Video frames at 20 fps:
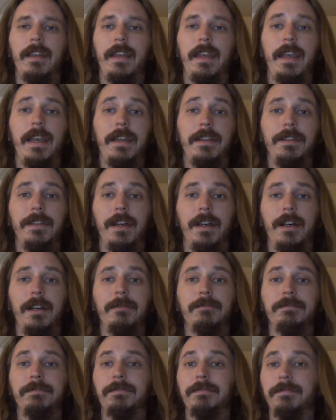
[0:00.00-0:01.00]
And
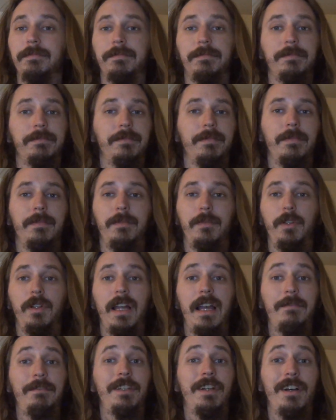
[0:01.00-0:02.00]
we'll
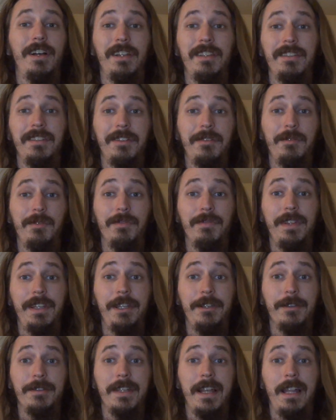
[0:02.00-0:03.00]
have tons of cool
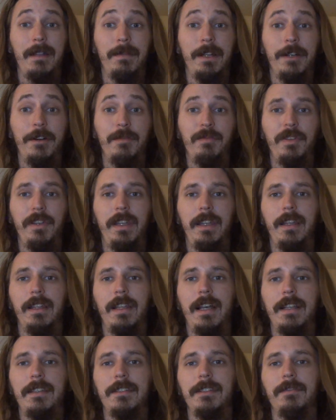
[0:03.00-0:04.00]
videos on him. I hope we can get
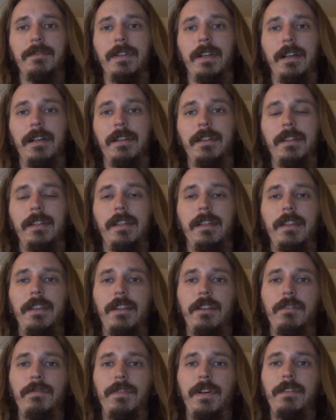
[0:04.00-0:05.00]
lots of,
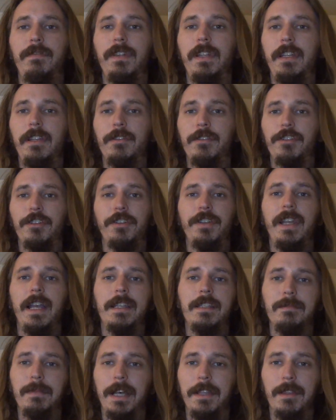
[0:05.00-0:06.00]
you know, fun videos, show you
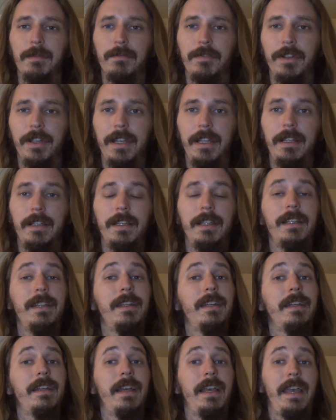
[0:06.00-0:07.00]
guys about the breed.
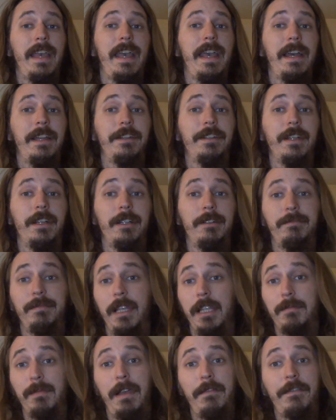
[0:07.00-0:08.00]
And
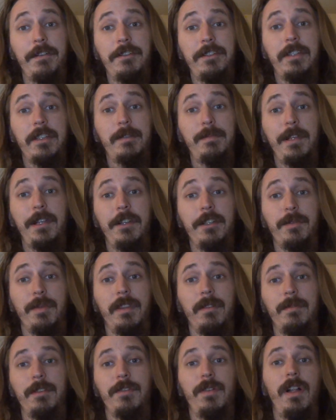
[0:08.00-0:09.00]
it's my first experience
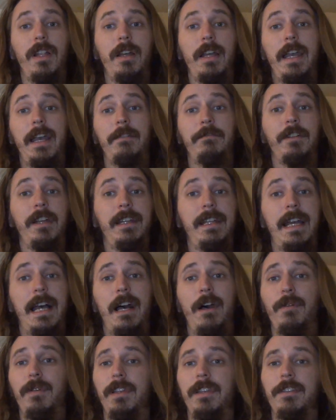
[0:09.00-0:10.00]
with him, so all I have right
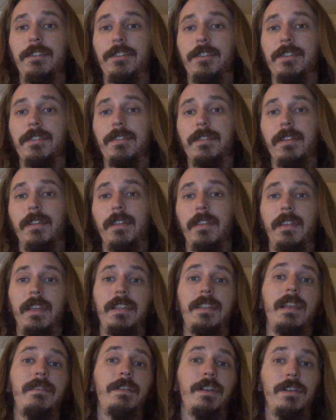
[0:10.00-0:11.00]
now is just
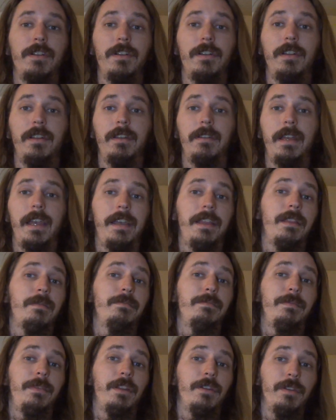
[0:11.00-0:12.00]
things I've heard. And
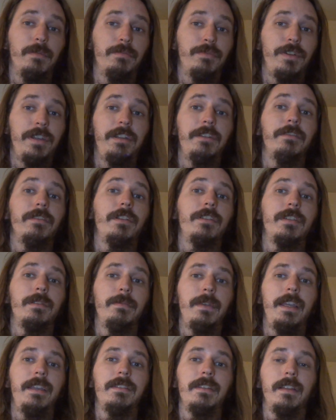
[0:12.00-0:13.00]
the breeder looked
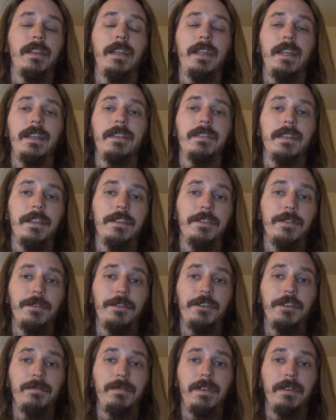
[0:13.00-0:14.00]
amazing, like I said, so it
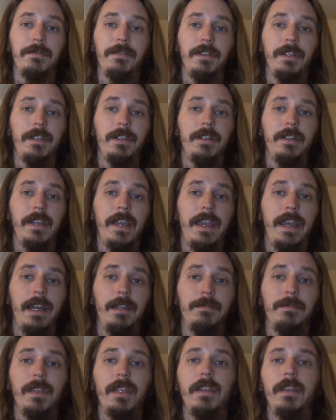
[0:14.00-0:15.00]
should be a really good
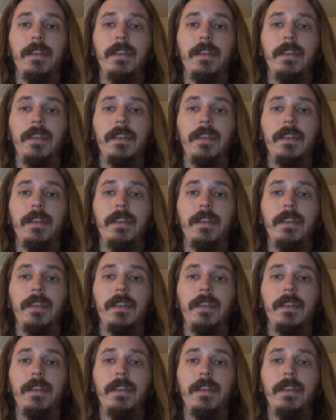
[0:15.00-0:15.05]
cat.